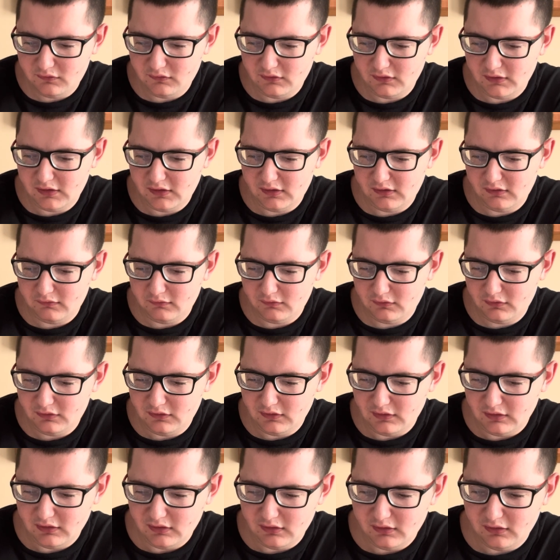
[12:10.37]
It's
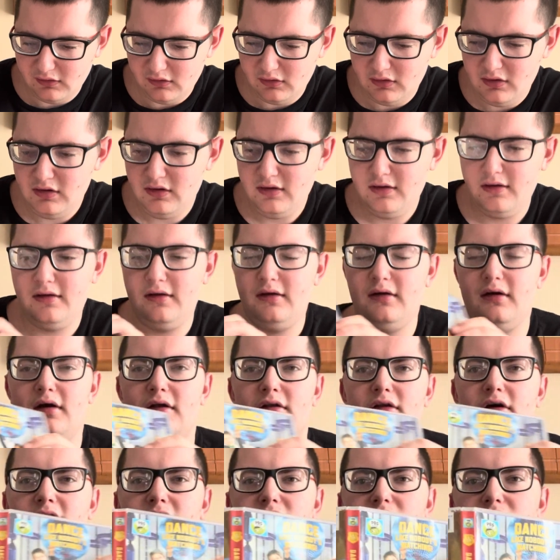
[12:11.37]
like
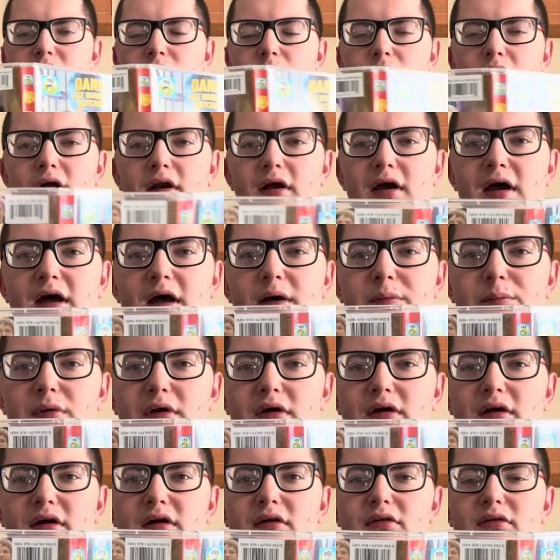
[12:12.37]
an Odd Squad app,
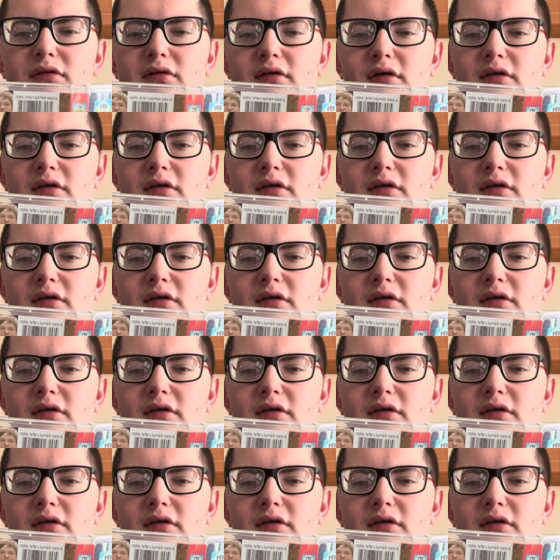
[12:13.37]
I guess.